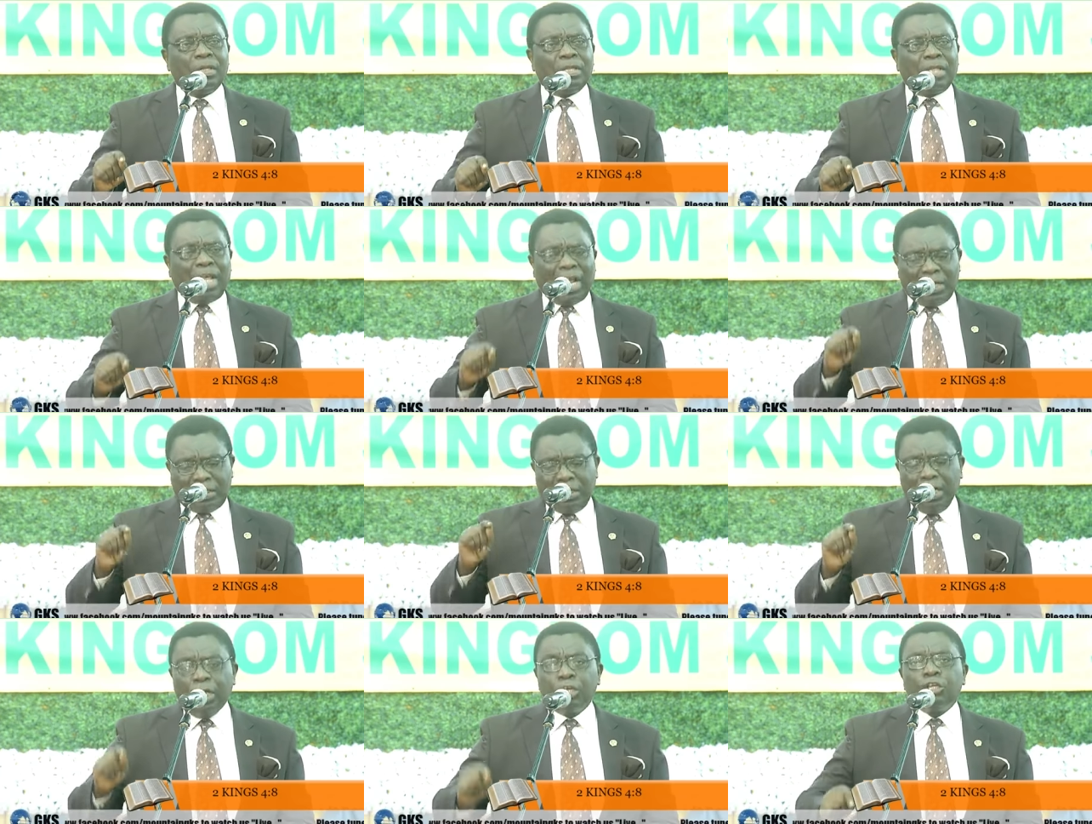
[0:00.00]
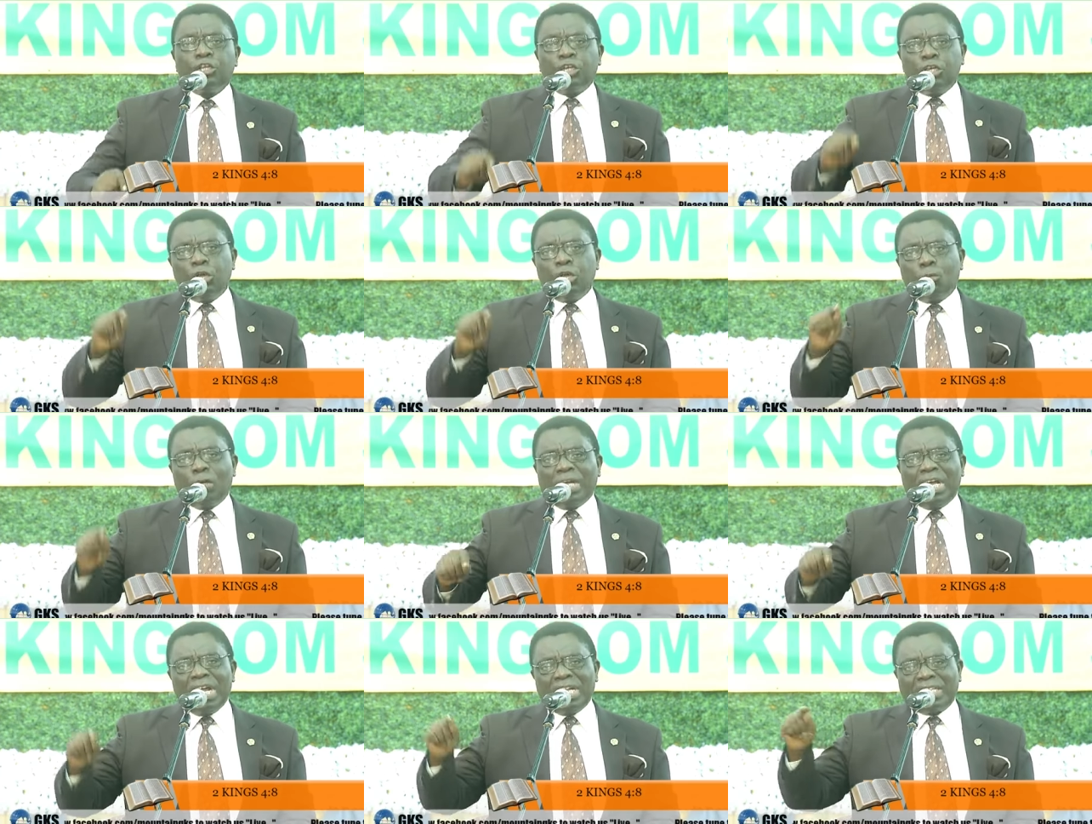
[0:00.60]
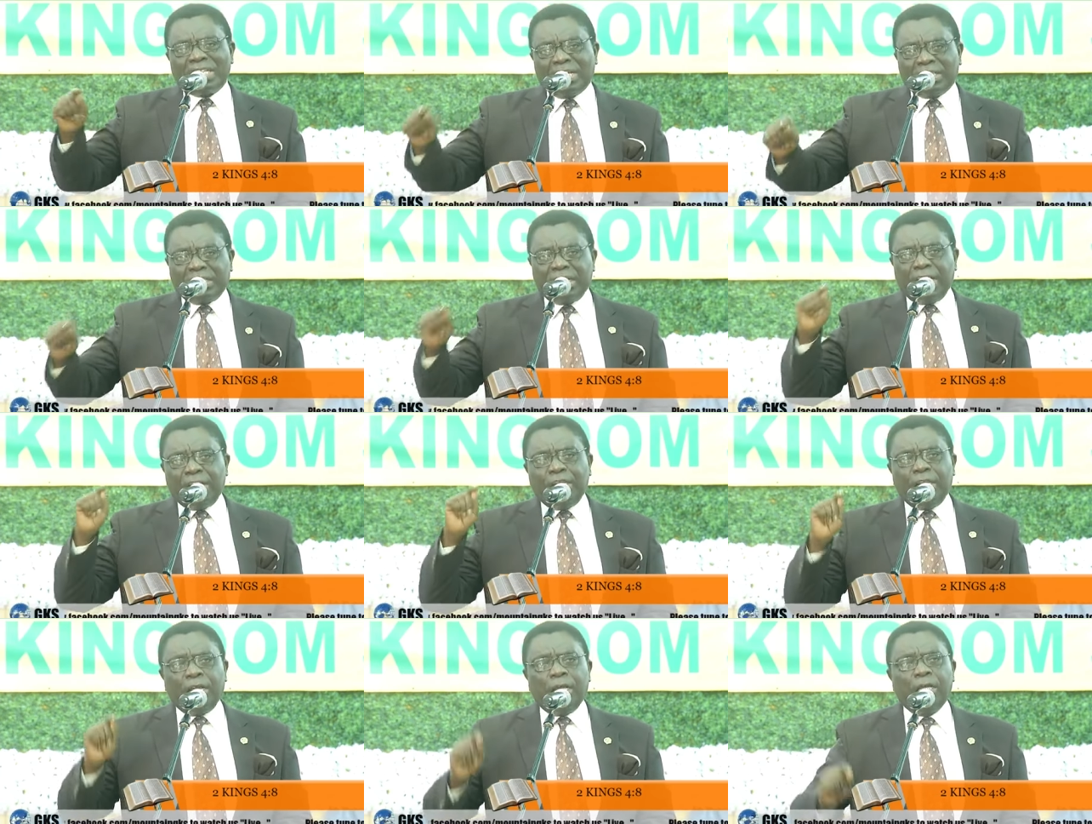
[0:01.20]
that he will
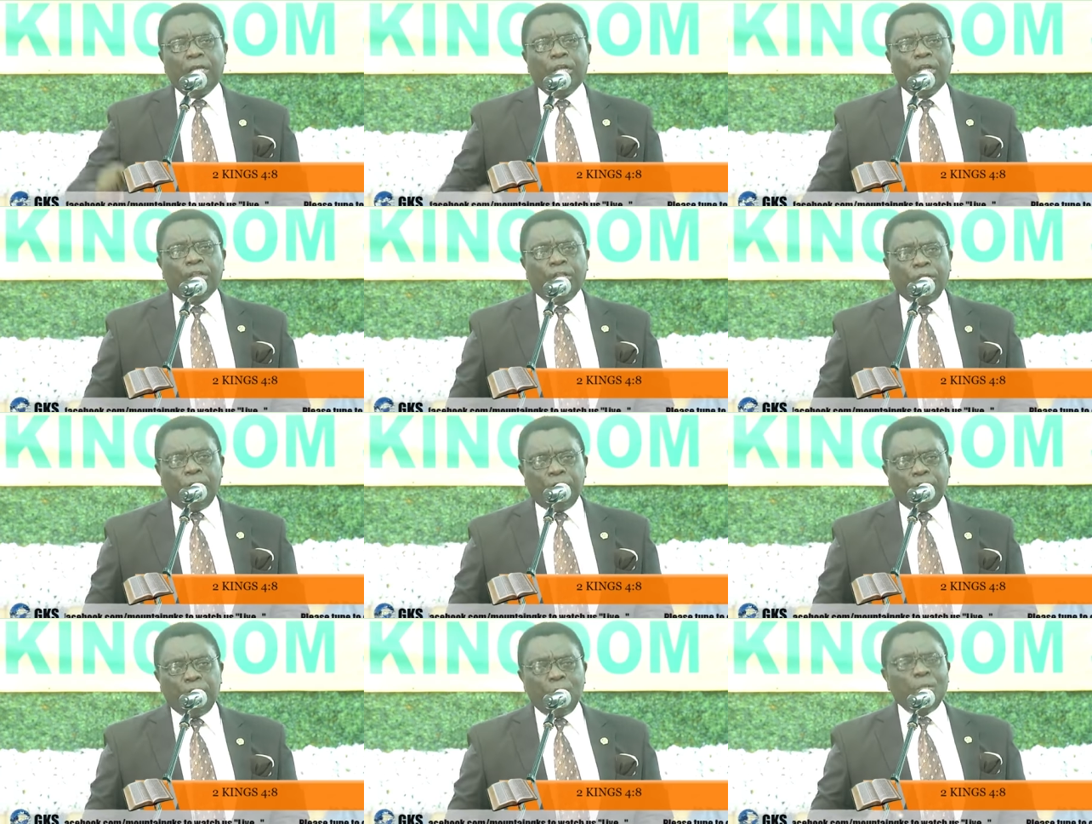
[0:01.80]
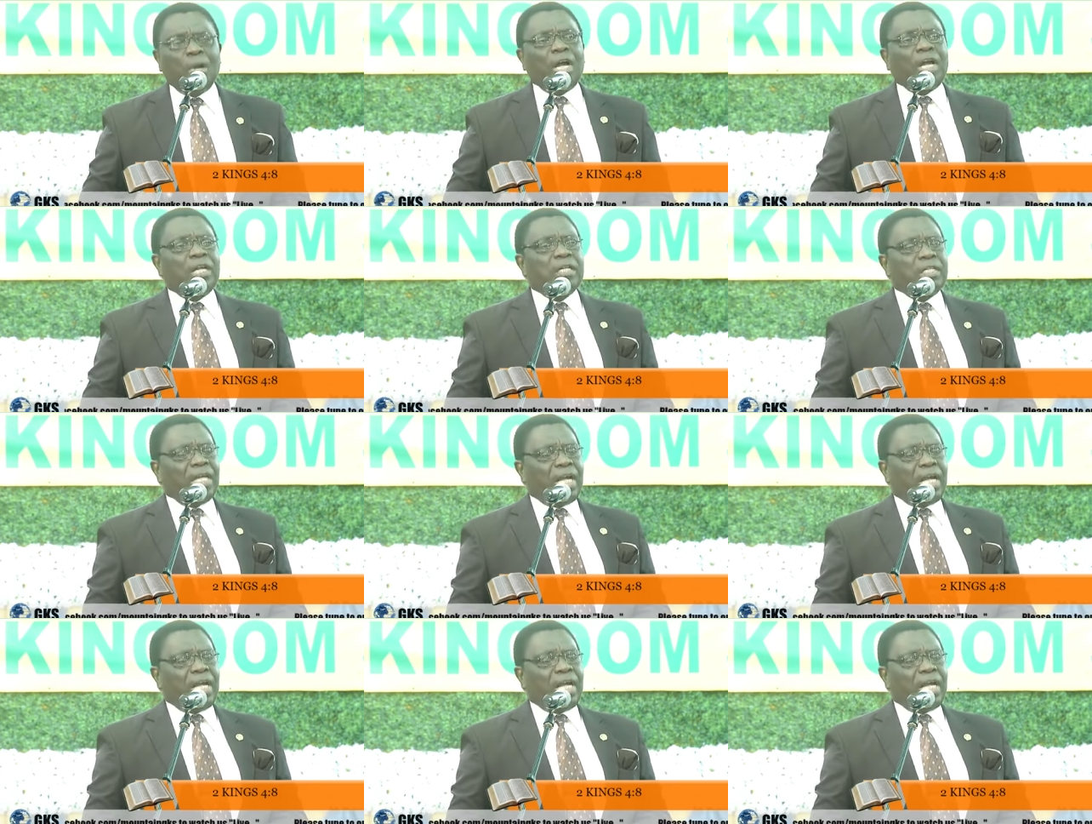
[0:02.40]
entertain the man.